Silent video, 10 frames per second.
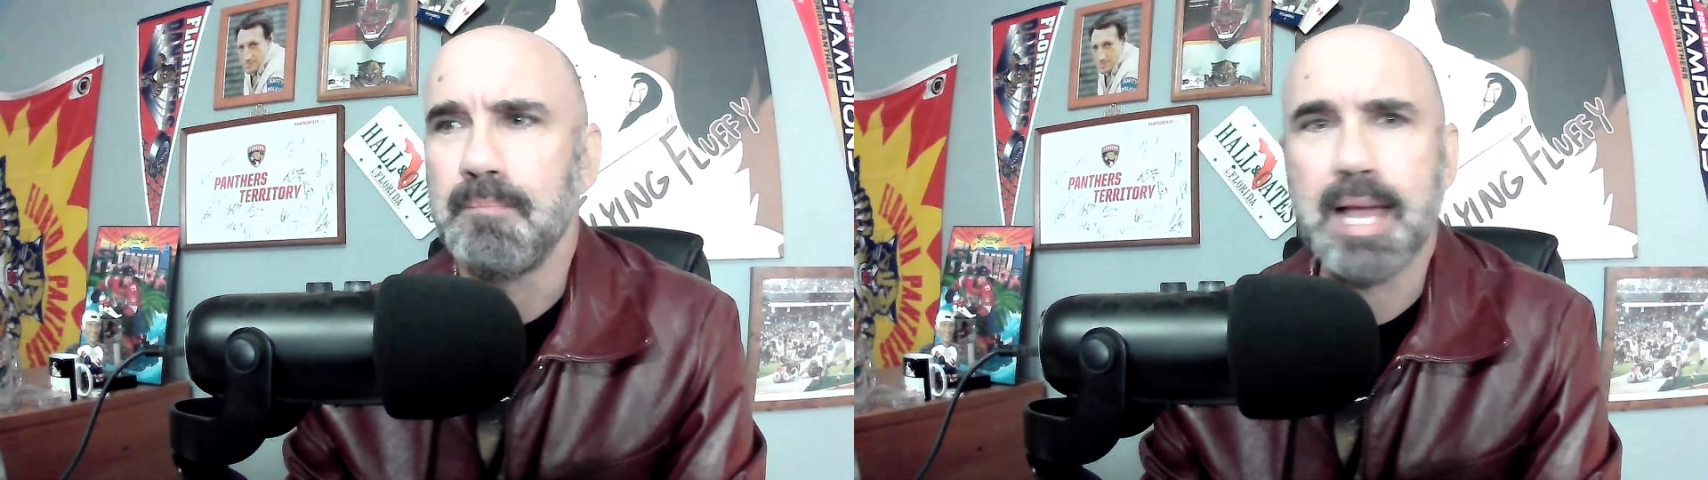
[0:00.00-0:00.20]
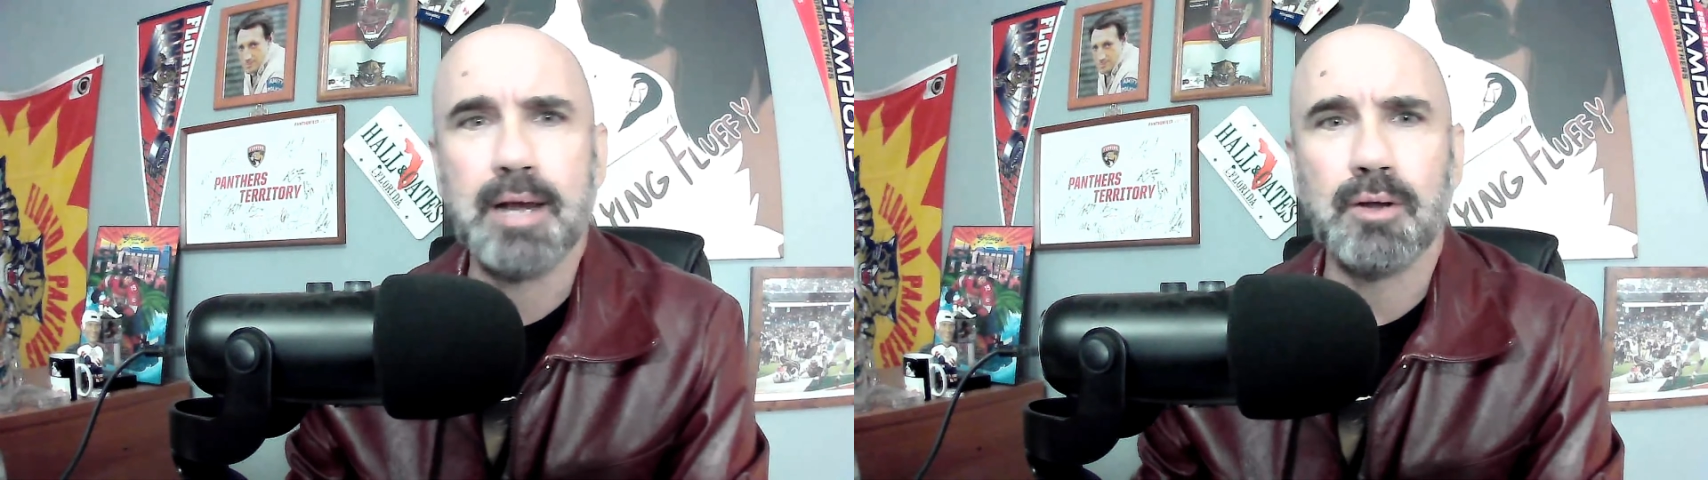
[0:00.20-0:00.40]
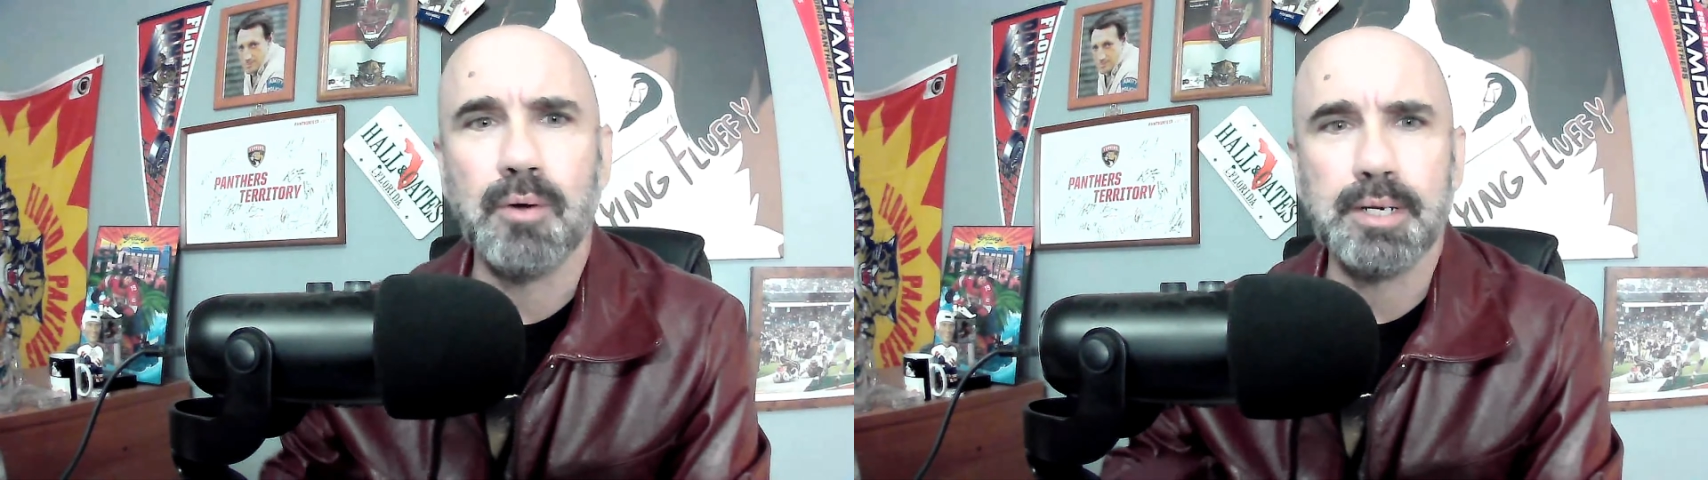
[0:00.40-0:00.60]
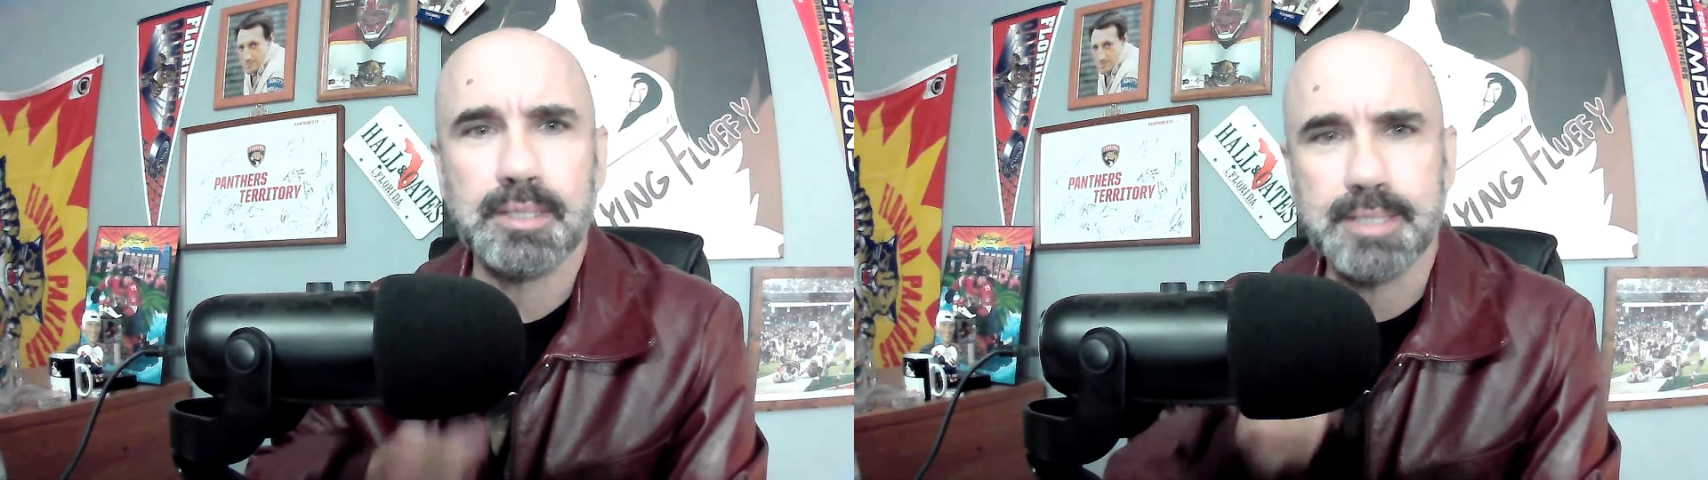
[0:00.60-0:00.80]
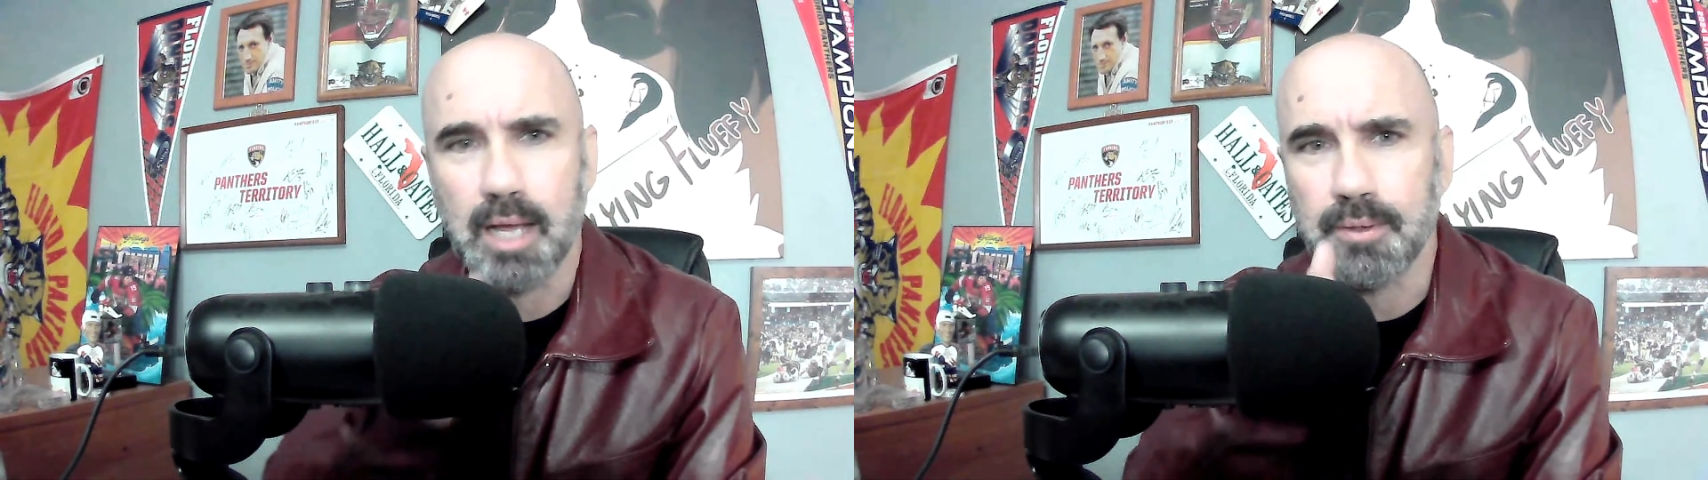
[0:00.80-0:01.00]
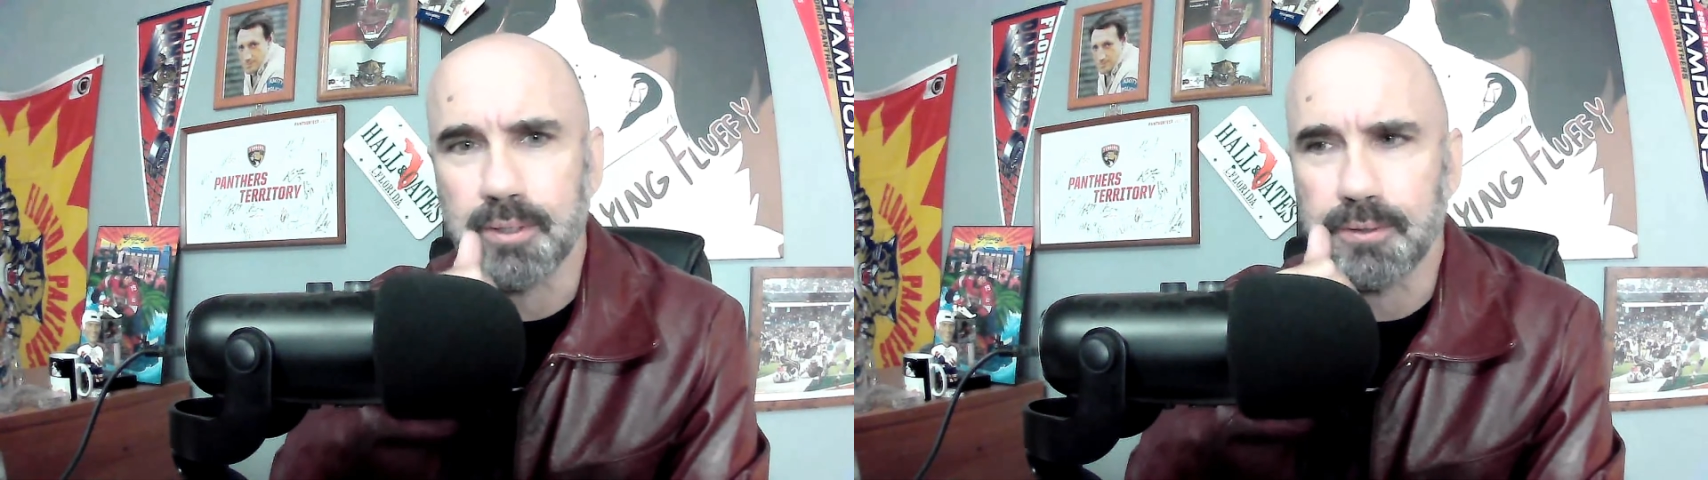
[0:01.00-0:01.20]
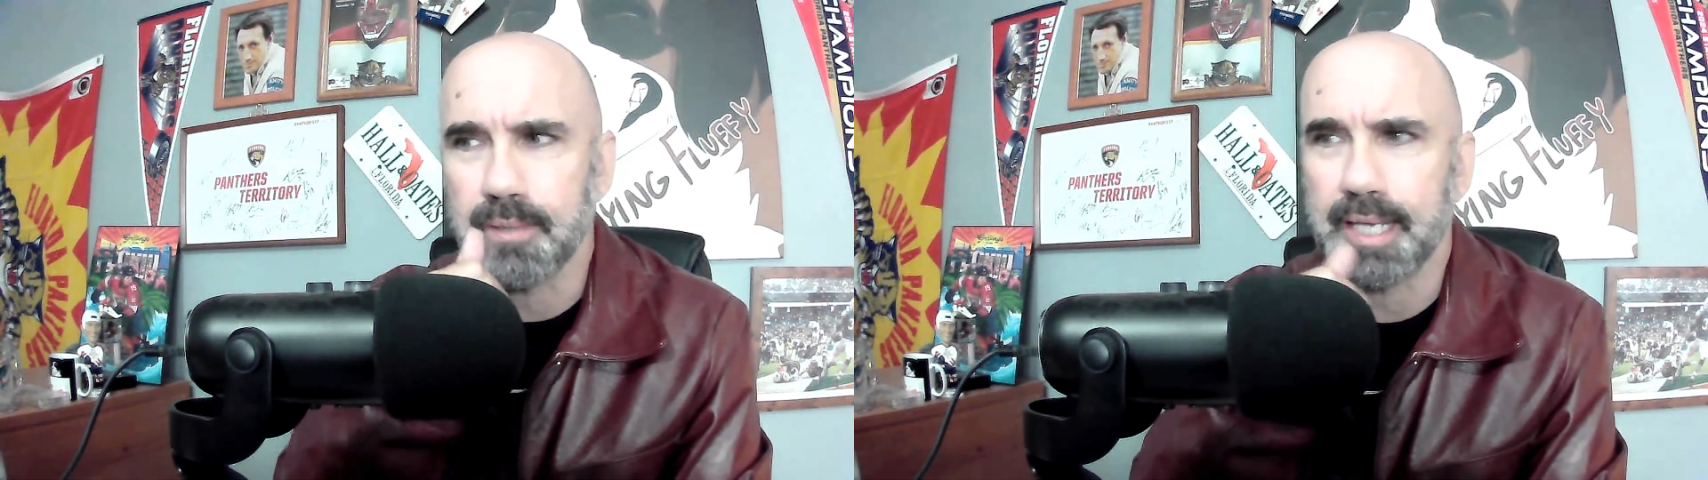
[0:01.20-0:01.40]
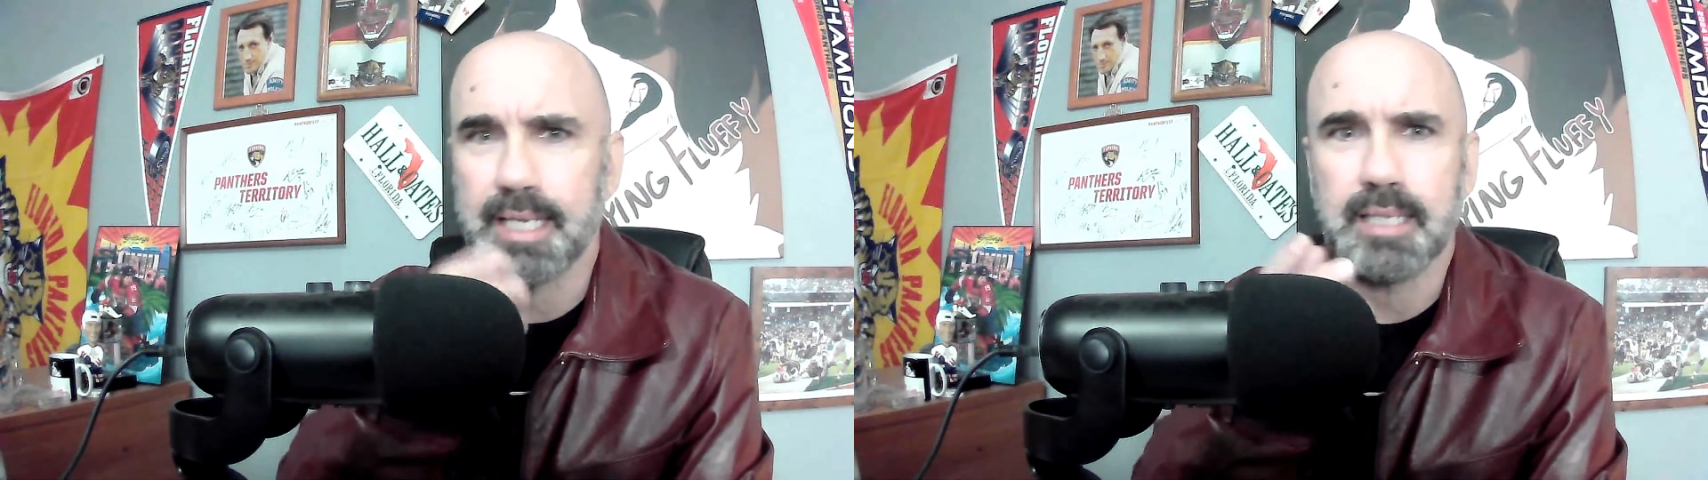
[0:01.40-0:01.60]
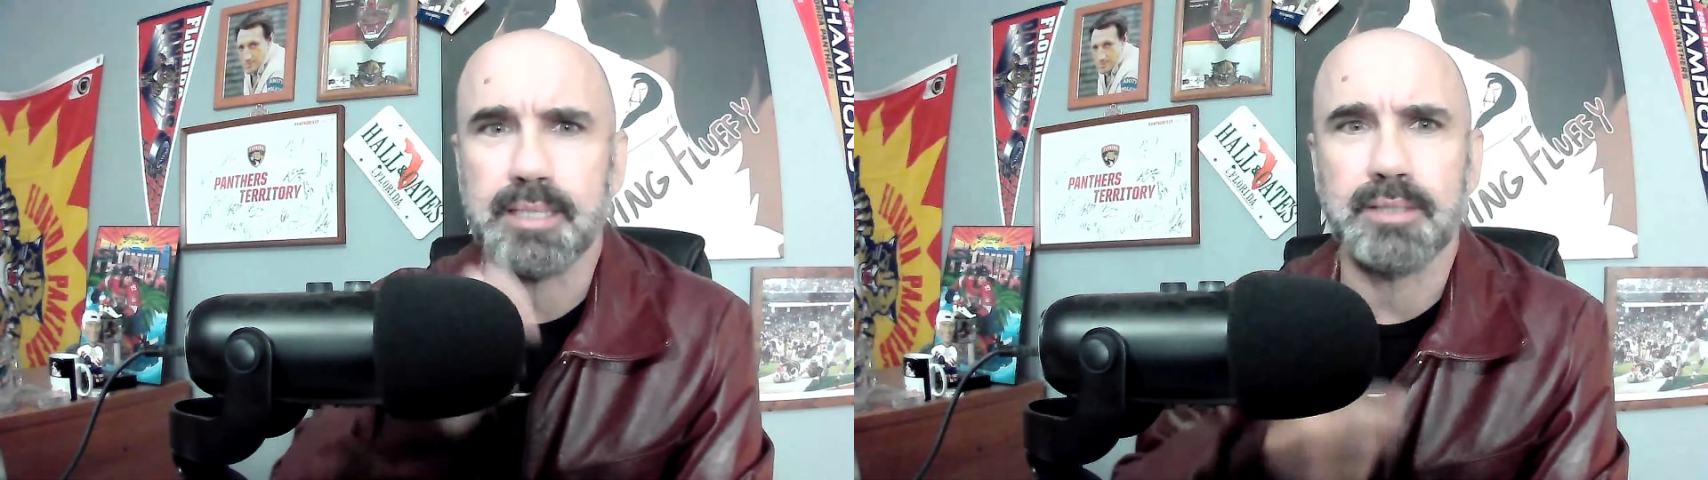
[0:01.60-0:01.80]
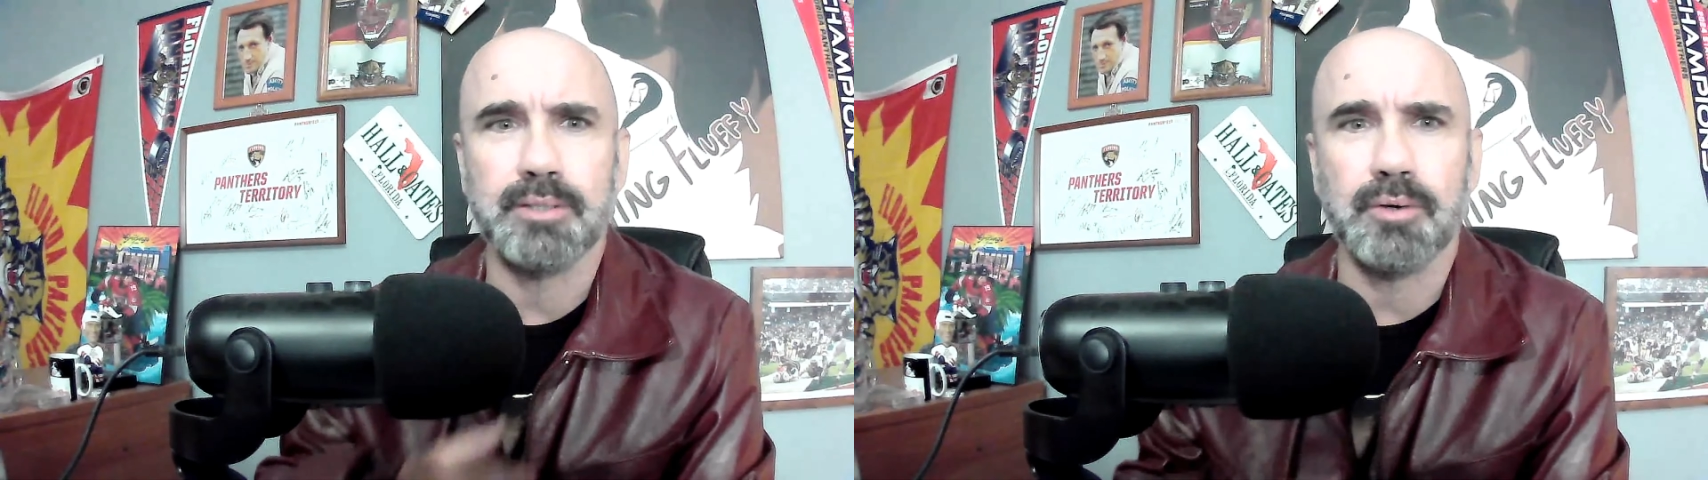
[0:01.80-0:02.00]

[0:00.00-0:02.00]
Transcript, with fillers: men are going to tell you, like he says,